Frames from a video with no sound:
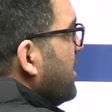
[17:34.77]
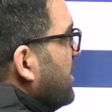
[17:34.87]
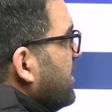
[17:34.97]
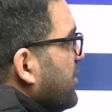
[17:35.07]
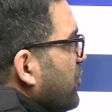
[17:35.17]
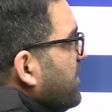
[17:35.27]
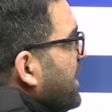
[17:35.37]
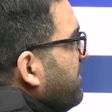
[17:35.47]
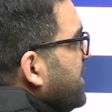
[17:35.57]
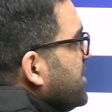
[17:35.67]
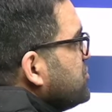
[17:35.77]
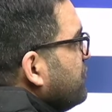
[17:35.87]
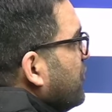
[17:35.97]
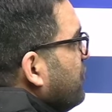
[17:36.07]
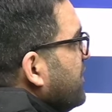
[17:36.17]
recruitment application for
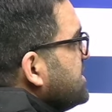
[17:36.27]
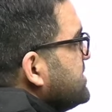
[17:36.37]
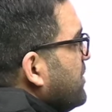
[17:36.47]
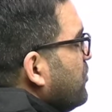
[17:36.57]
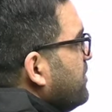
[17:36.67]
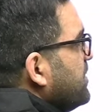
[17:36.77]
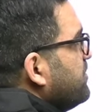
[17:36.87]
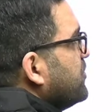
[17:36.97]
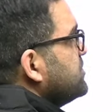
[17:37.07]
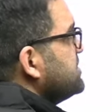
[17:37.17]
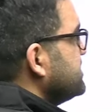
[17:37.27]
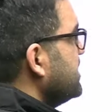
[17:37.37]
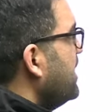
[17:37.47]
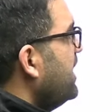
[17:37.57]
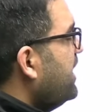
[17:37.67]
various recruitment posts.
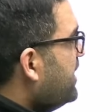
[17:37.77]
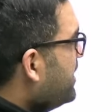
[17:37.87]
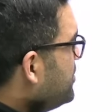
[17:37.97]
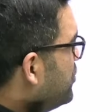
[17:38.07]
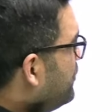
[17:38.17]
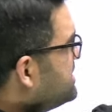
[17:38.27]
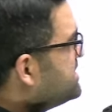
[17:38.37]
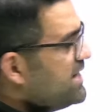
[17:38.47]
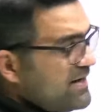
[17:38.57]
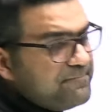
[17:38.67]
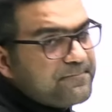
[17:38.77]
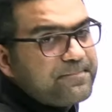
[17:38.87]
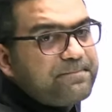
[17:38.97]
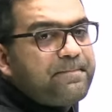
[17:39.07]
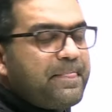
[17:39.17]
Here you will see
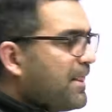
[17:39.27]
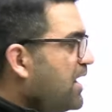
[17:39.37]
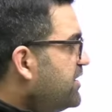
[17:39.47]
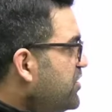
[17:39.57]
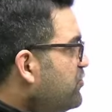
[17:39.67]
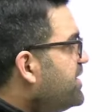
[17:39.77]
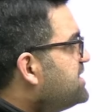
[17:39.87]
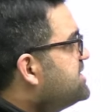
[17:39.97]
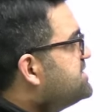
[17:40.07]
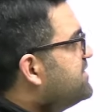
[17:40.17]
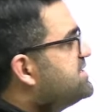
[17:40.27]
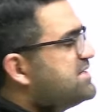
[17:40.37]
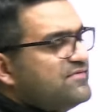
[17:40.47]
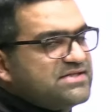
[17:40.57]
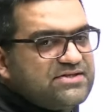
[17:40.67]
the UPSC Civil
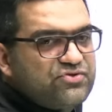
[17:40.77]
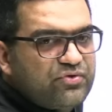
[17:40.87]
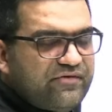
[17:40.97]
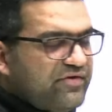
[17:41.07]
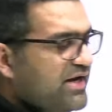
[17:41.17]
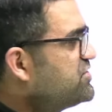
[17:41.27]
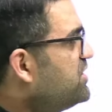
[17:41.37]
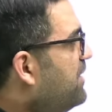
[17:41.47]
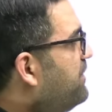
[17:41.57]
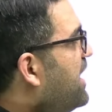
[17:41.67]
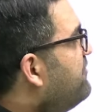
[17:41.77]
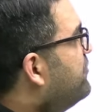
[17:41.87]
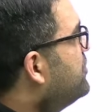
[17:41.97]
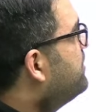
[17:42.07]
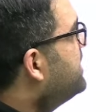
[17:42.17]
Services notification, apply for
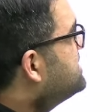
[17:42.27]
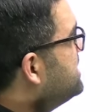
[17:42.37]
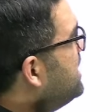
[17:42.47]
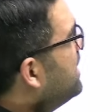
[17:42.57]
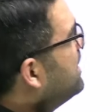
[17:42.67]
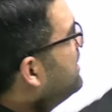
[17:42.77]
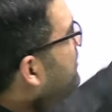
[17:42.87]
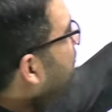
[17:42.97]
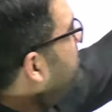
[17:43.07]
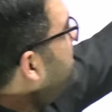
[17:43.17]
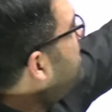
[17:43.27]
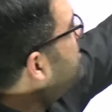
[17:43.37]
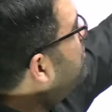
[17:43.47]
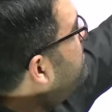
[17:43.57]
UPSC. From there you will be